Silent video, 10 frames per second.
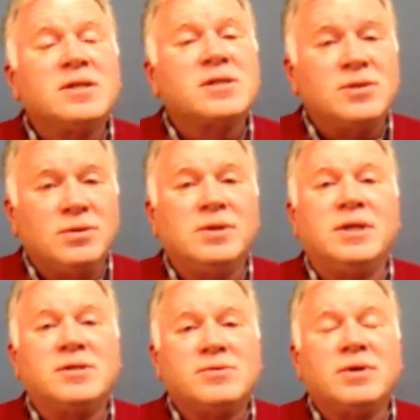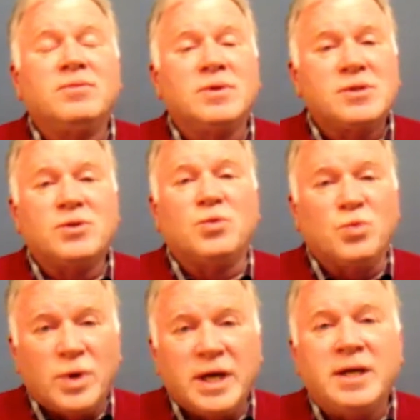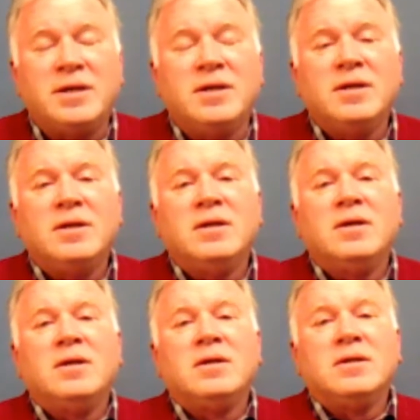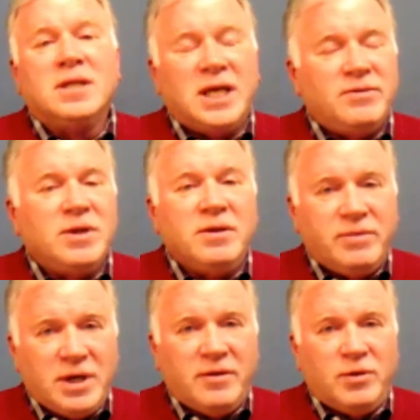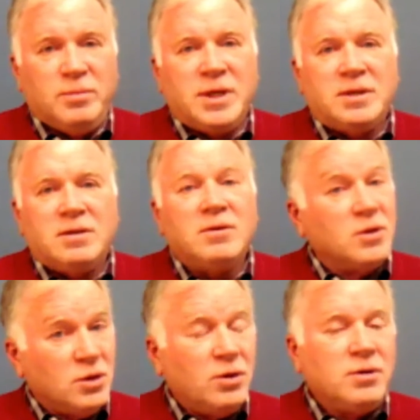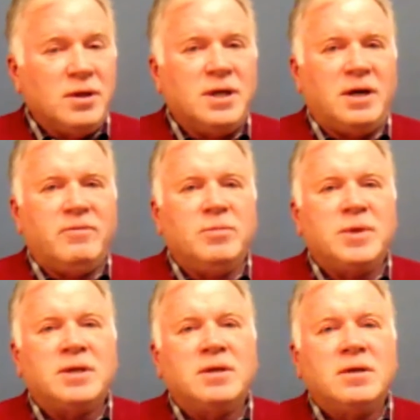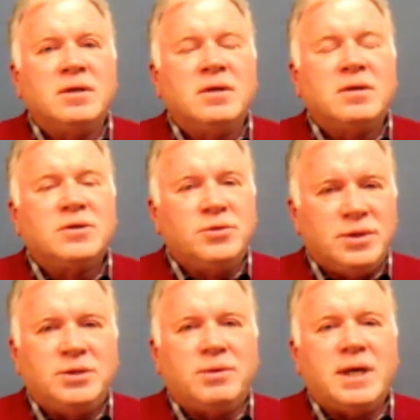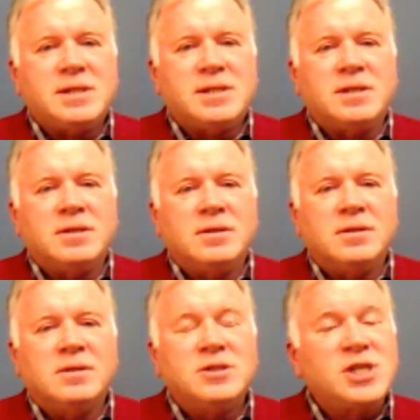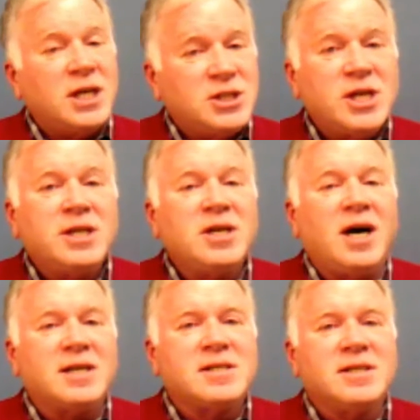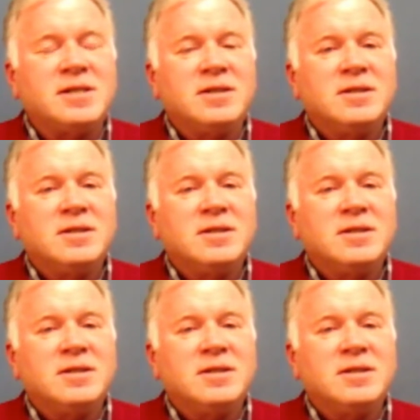school district was the right level of government, local government, to address it. J.J. Dossett